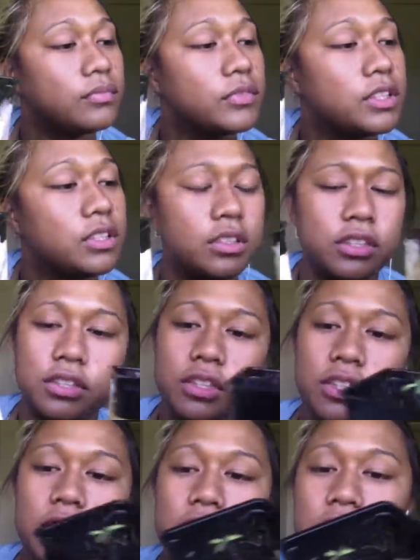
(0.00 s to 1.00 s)
So their
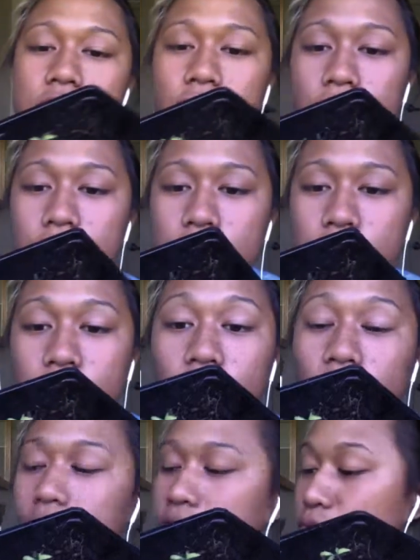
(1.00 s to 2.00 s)
dirt is kind of
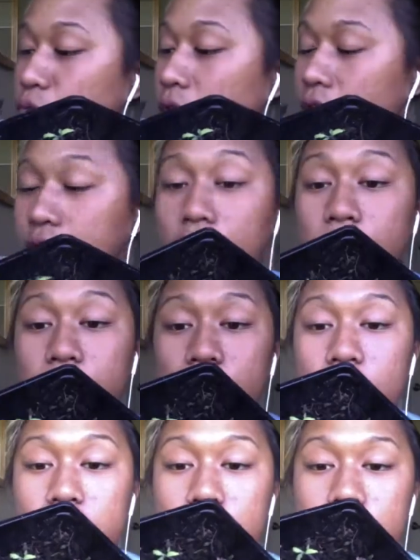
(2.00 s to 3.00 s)
watered them and
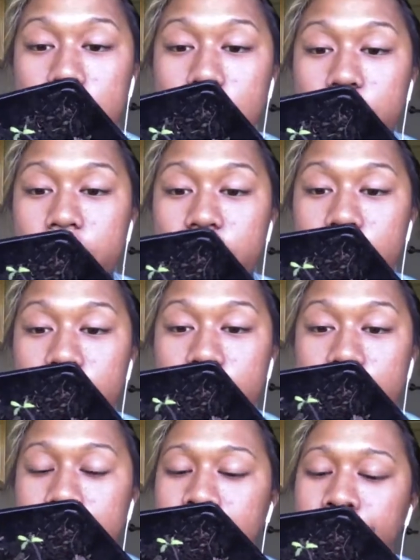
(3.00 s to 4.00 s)
then mixed up their dirt.
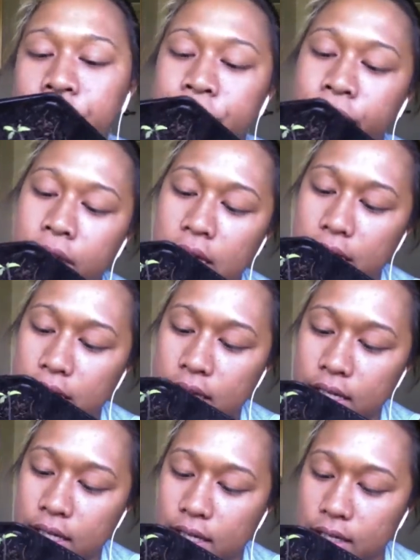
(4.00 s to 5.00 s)

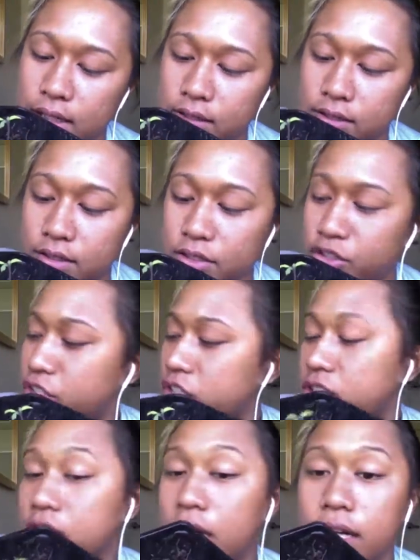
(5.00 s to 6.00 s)
So their
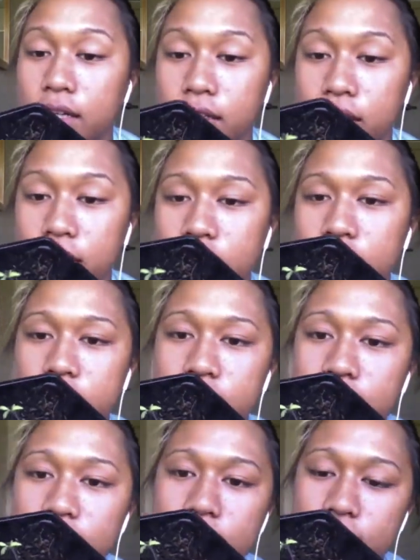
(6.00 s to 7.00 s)
dirt's kind of
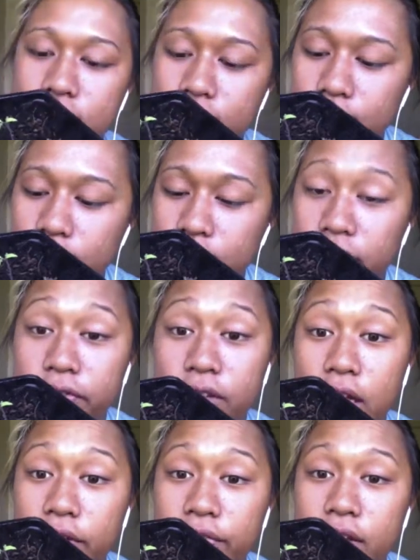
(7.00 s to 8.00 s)

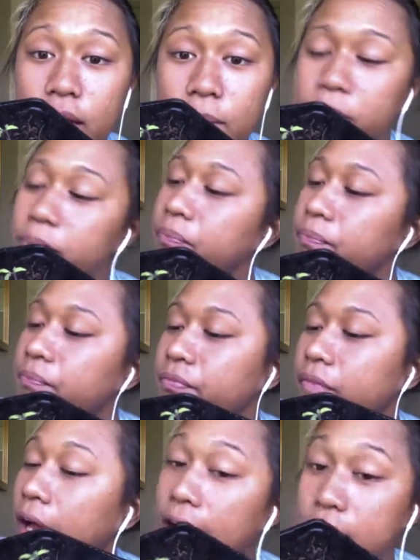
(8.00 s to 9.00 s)
fluffed up
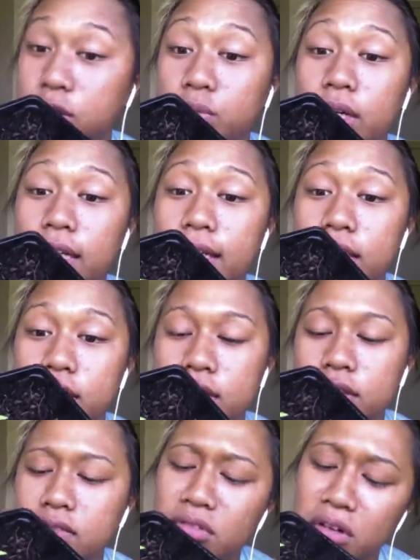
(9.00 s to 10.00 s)
as well
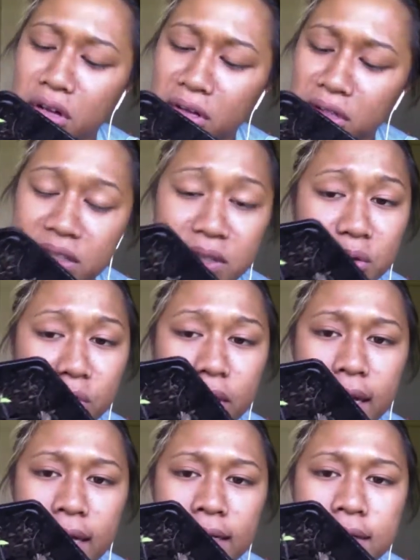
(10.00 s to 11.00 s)
as a little
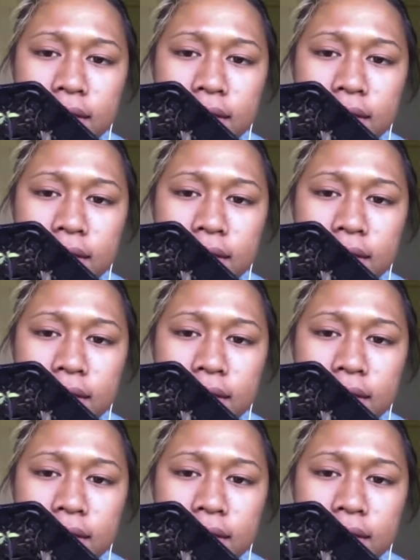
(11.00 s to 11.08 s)
wet.